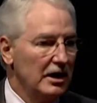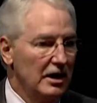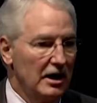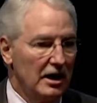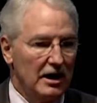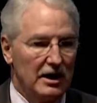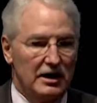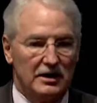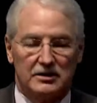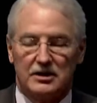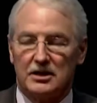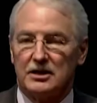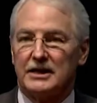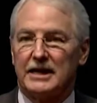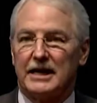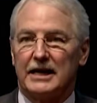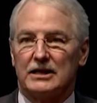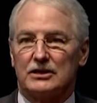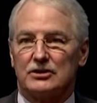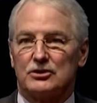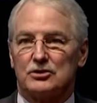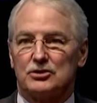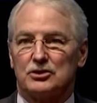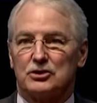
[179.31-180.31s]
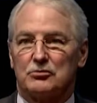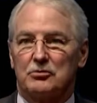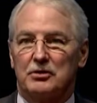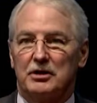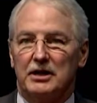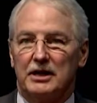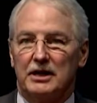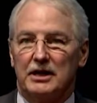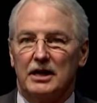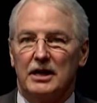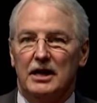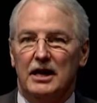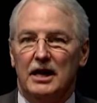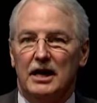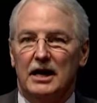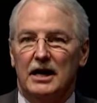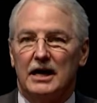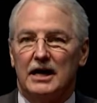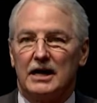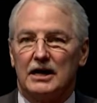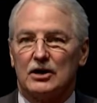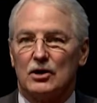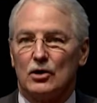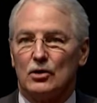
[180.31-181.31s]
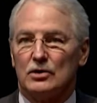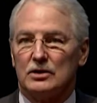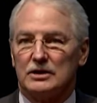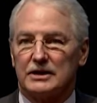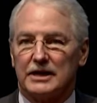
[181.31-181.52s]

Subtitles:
lung cancer screening, colon